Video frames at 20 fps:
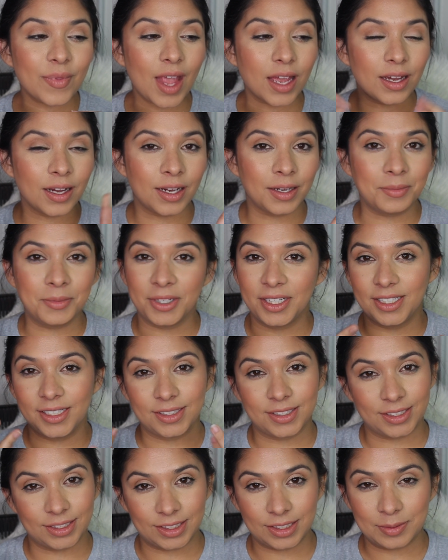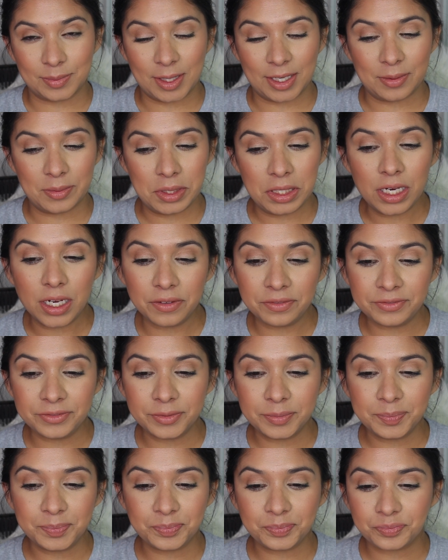I'm ready to take this makeup off.
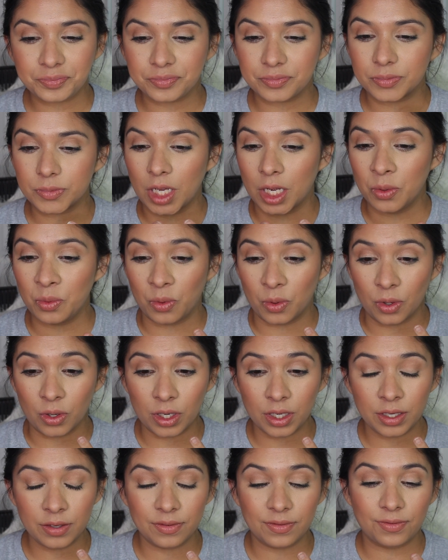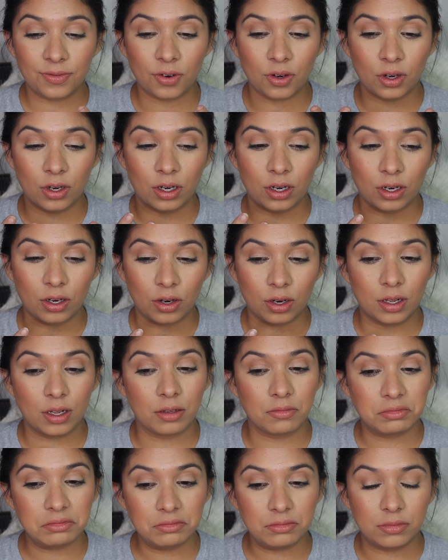I wore it for
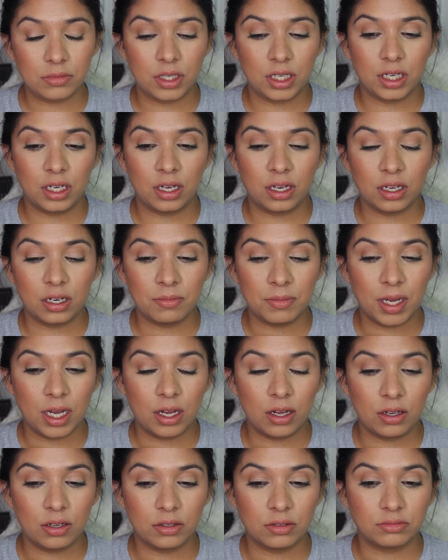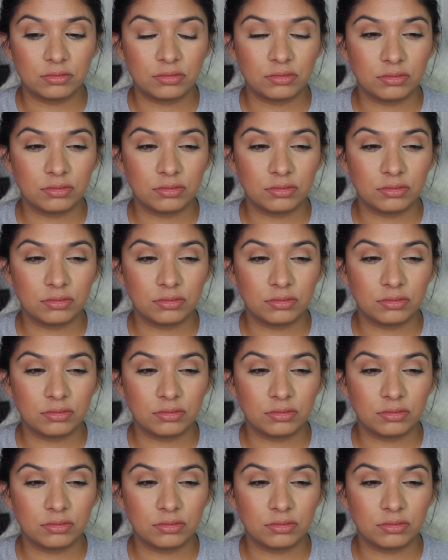a good amount.